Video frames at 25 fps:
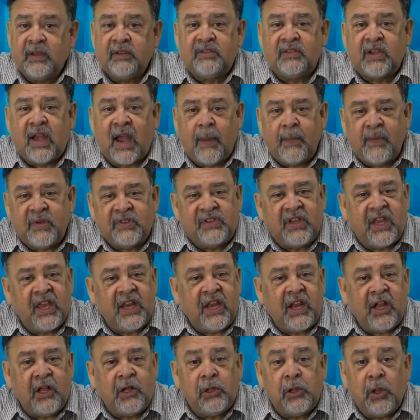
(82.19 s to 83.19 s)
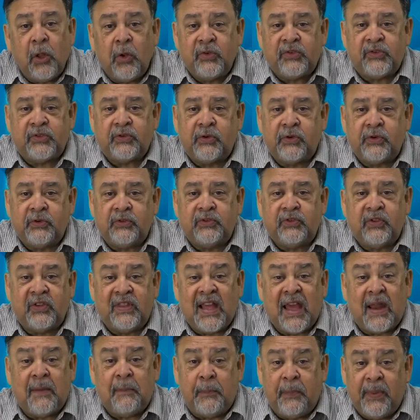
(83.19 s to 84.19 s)
Time is getting closer to
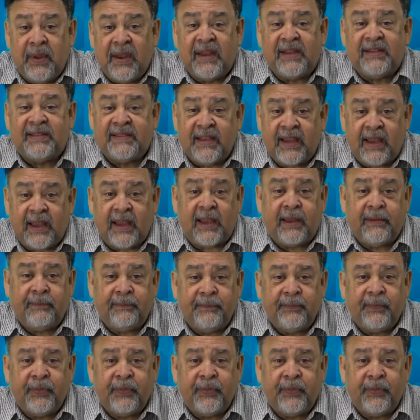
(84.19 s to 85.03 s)
that big day.